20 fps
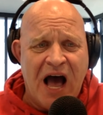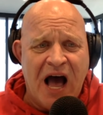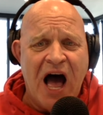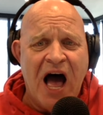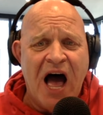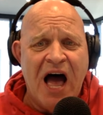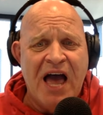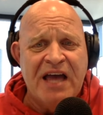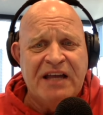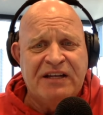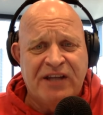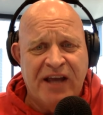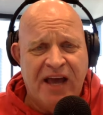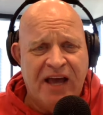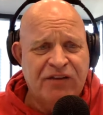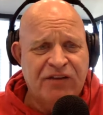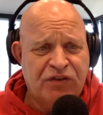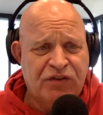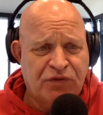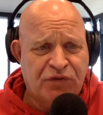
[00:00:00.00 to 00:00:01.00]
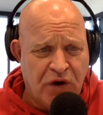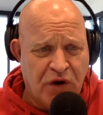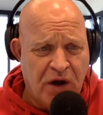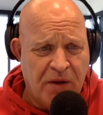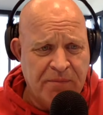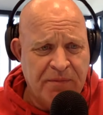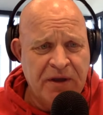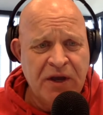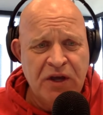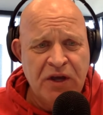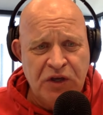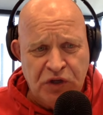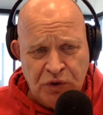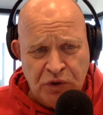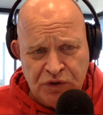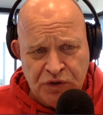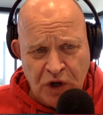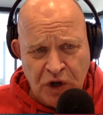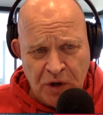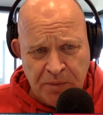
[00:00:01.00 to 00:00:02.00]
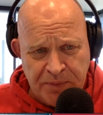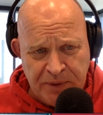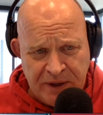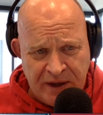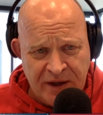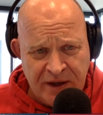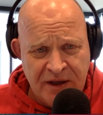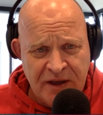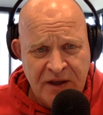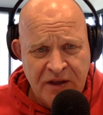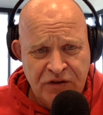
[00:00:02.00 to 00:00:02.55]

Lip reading: eye test from Hutopia?